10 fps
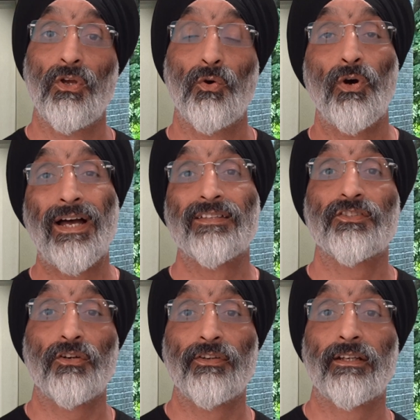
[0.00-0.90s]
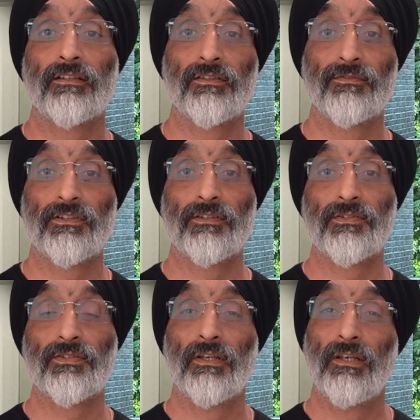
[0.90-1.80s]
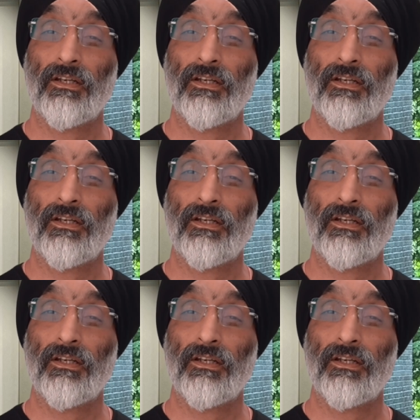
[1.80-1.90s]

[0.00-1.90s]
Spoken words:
or hands-on activities